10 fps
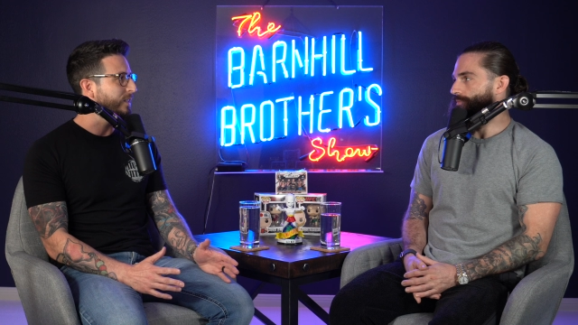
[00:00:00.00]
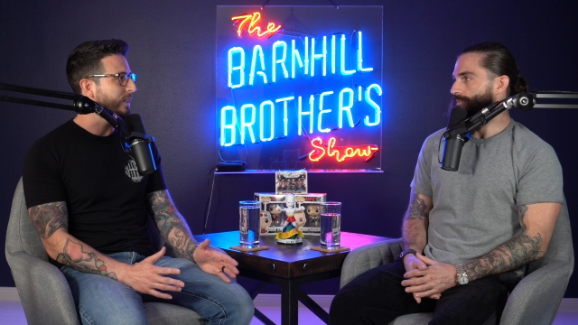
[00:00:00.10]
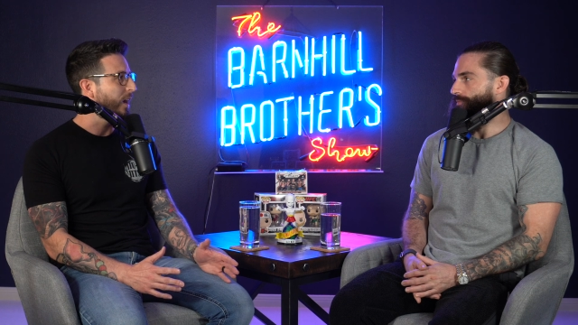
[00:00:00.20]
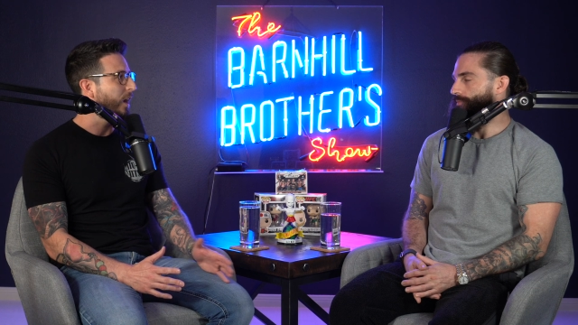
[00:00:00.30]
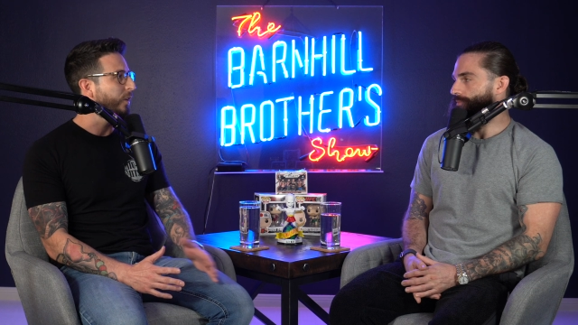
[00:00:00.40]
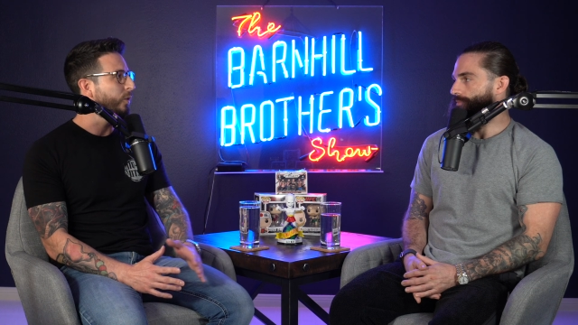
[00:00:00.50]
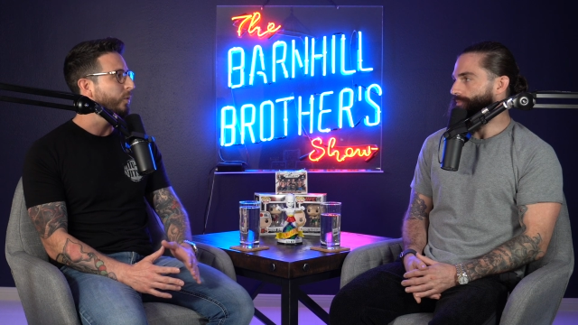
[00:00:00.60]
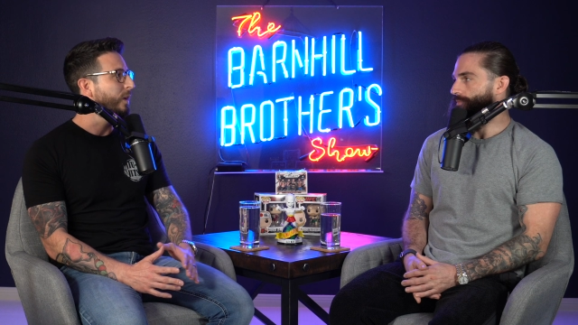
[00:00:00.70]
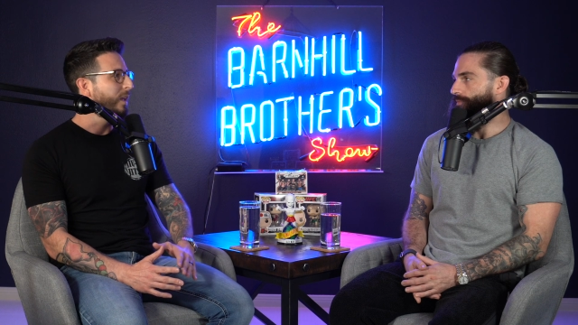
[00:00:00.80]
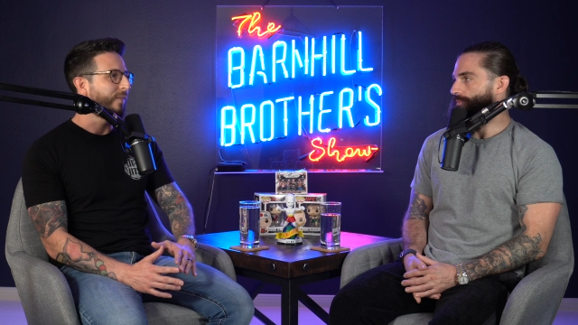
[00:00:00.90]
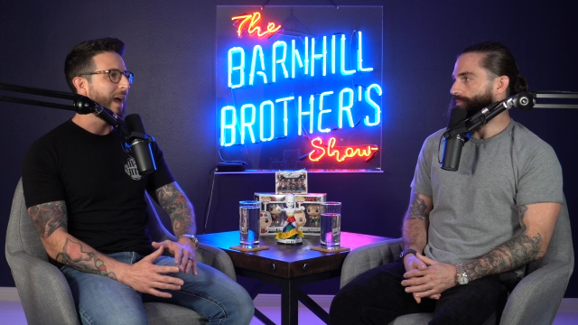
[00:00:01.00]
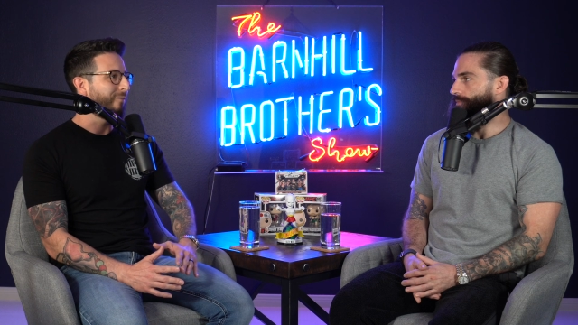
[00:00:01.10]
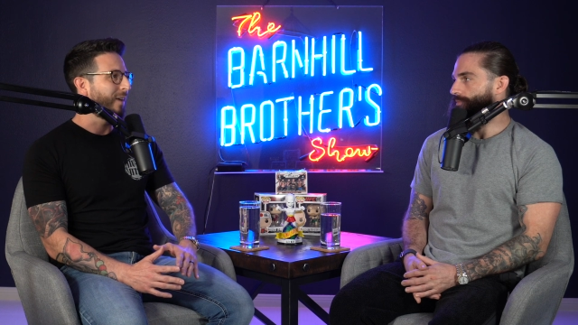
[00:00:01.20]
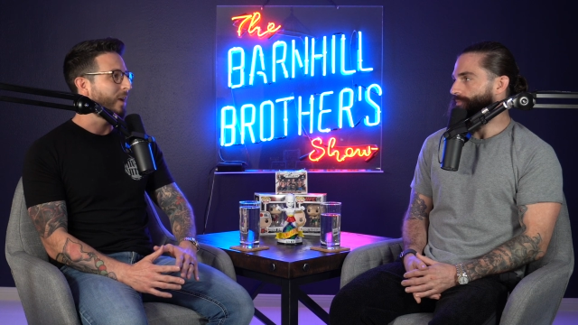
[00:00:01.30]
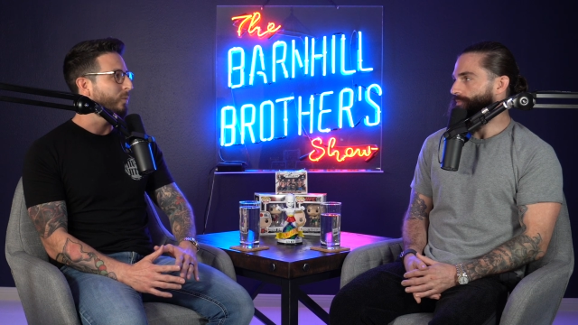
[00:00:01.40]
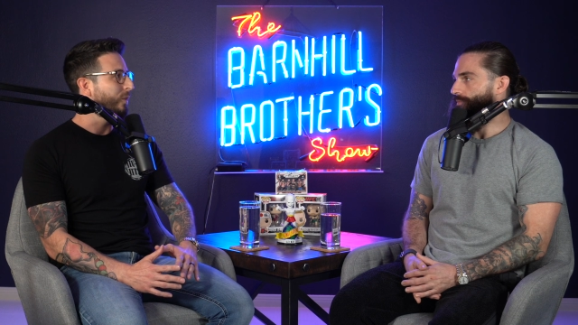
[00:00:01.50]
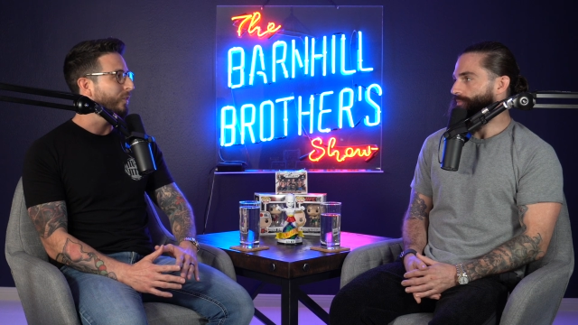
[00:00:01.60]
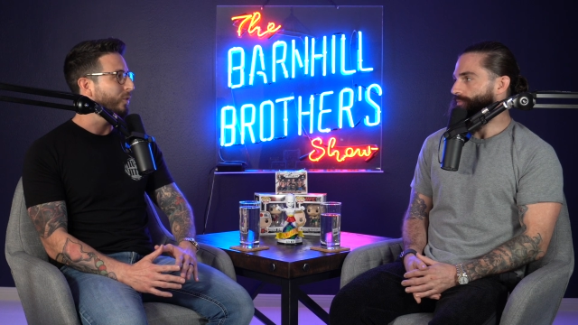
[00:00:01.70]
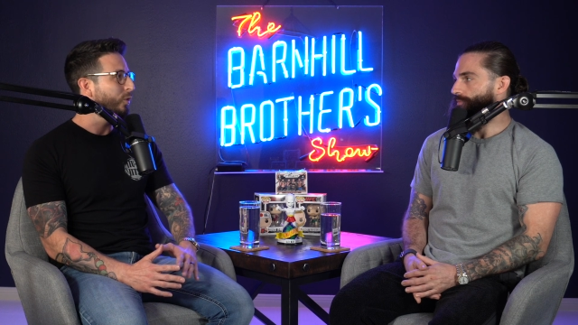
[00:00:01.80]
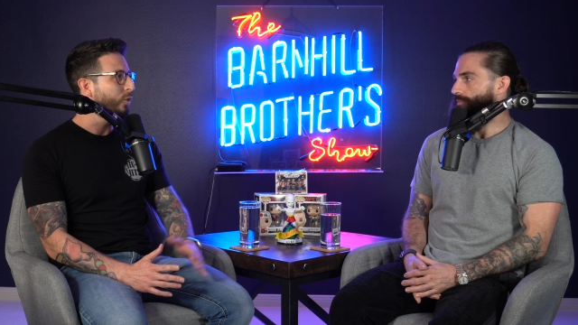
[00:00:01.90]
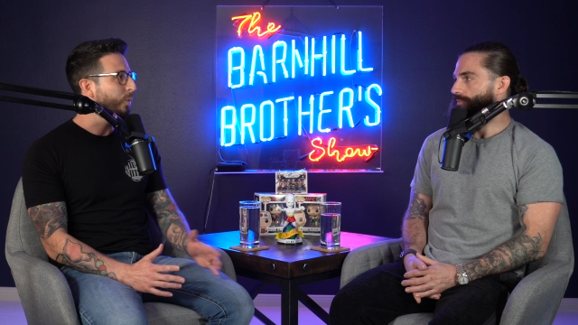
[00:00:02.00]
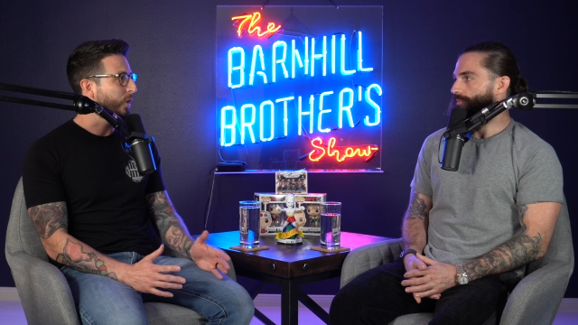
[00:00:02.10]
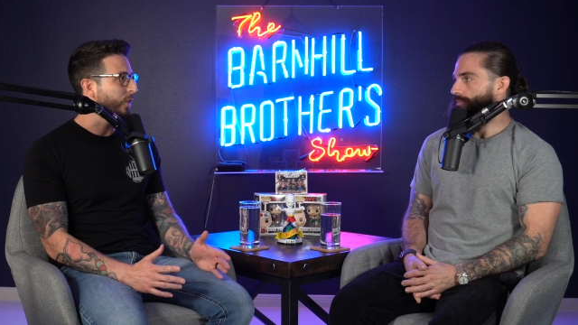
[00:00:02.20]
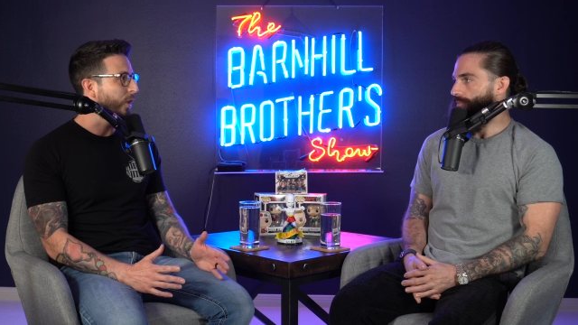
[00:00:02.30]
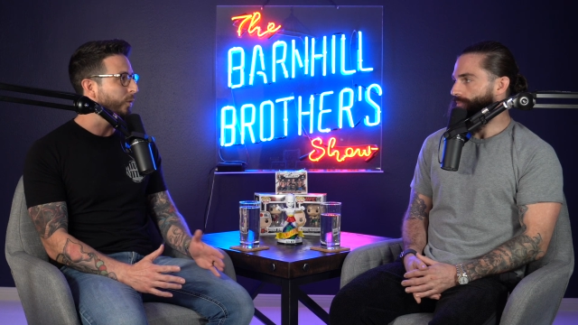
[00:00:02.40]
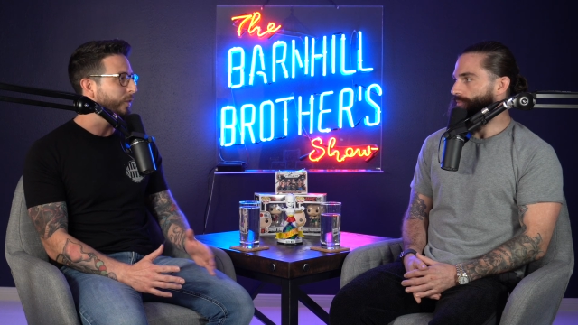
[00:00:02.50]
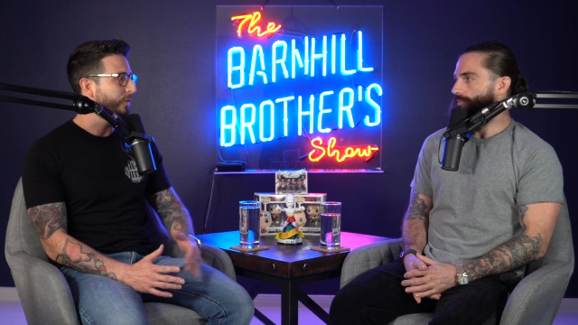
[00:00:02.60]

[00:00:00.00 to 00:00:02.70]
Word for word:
Speaker 1: Ngannou. That fight was uber close.